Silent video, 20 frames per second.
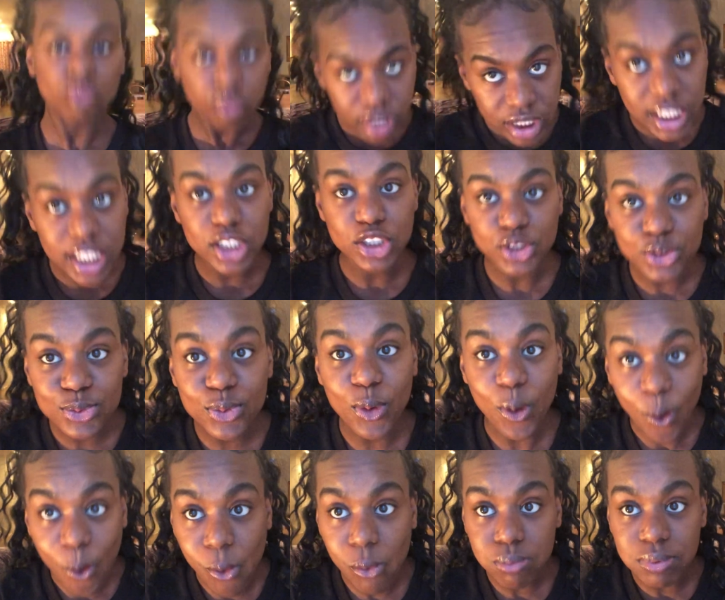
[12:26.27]
really do
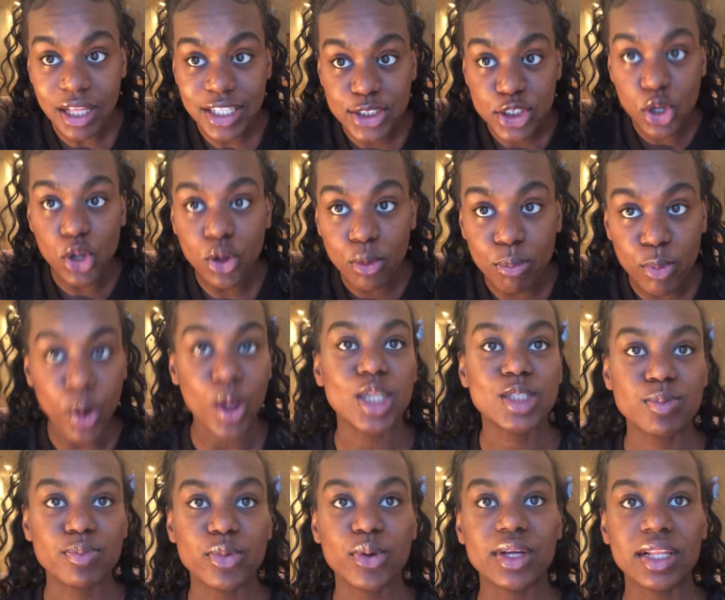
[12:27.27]
hope that y'all are
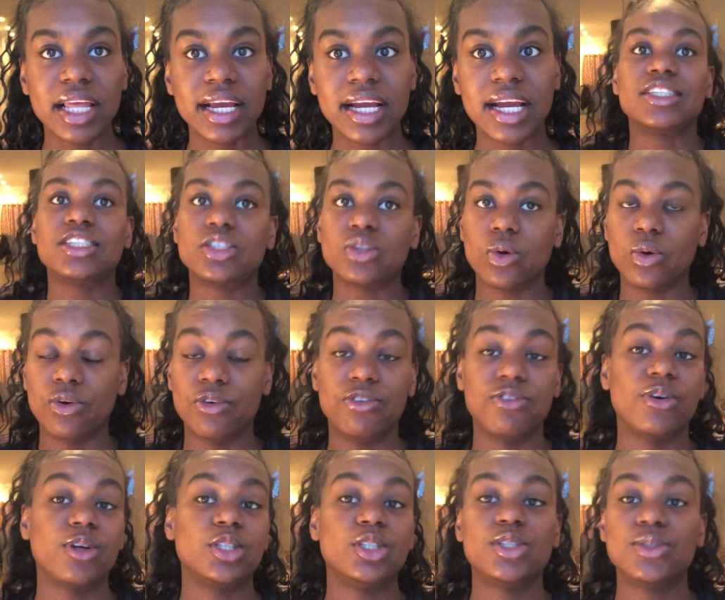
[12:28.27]
prospering. Like, so
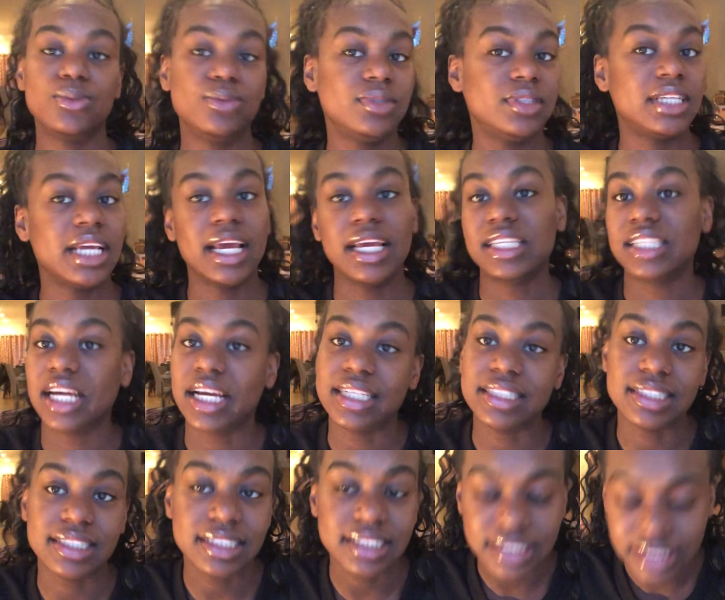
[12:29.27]
for
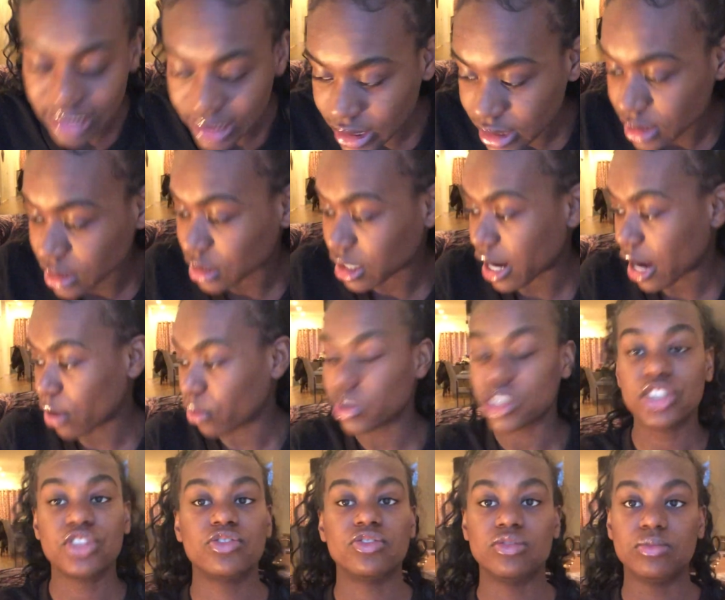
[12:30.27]
2K19, I
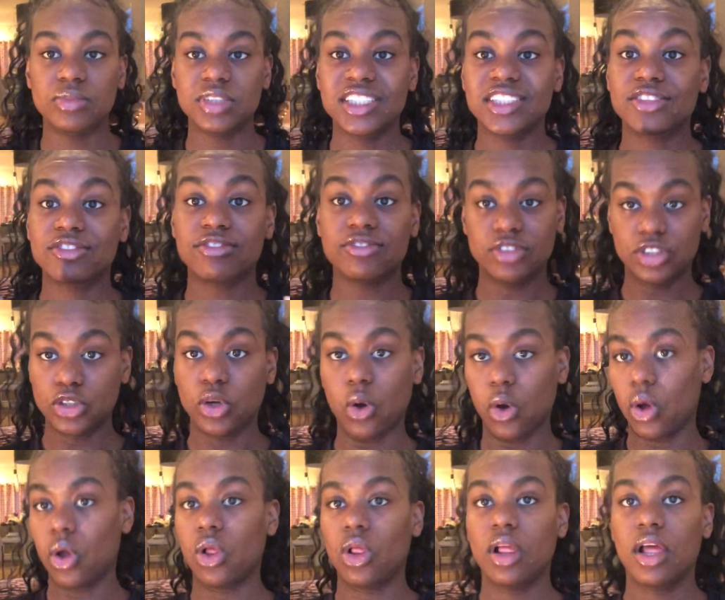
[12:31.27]
wish for me and for
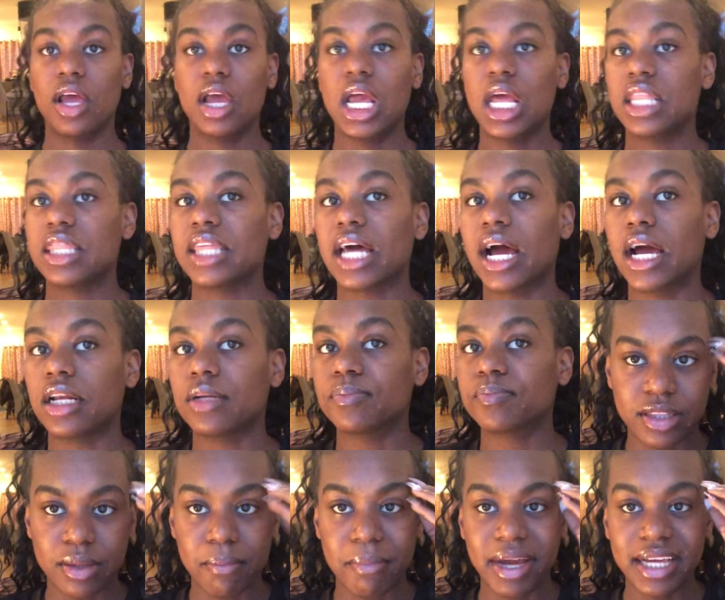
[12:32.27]
y'all that
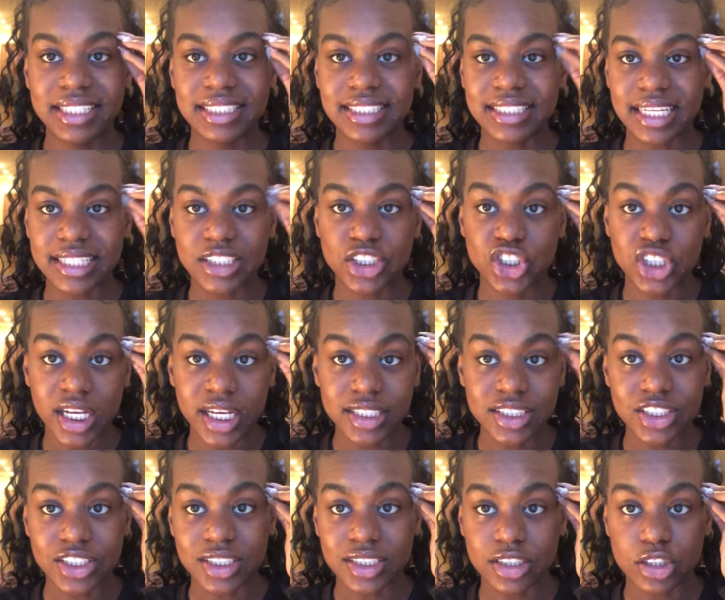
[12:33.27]
the mindset
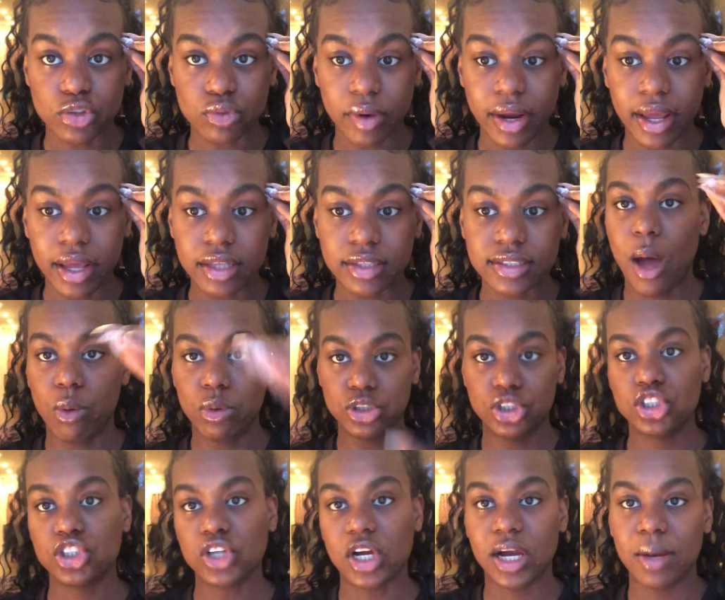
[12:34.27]
changes, right? I was
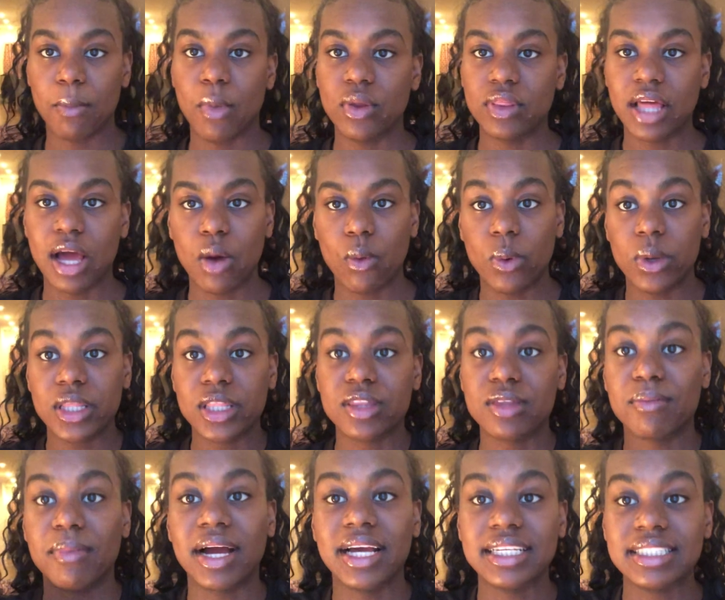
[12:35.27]
just talking about that
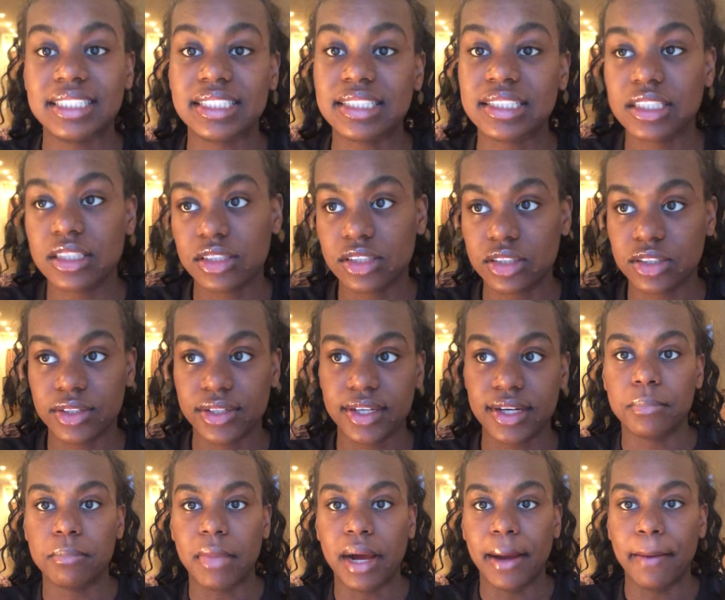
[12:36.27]
with my
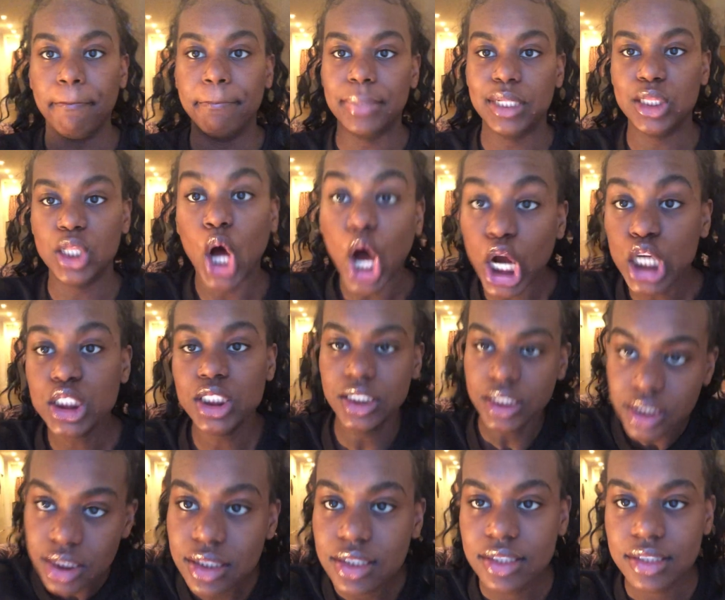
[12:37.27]
sister, my
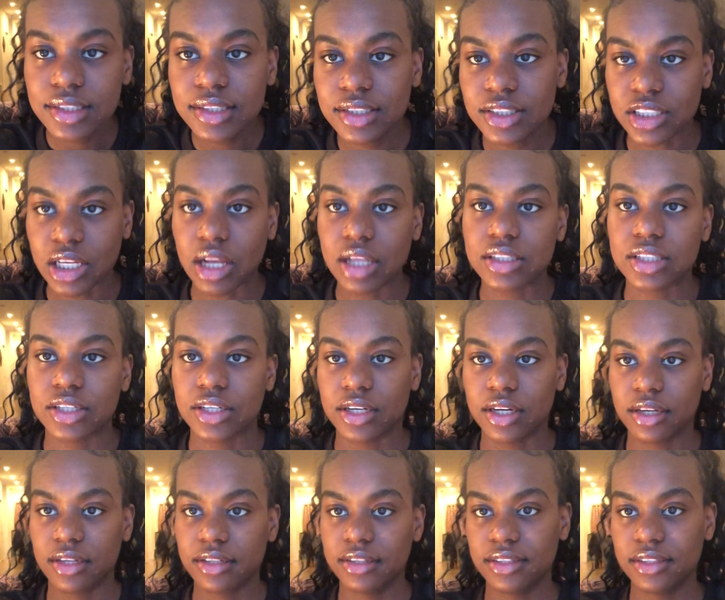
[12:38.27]
blood. Shout out to her.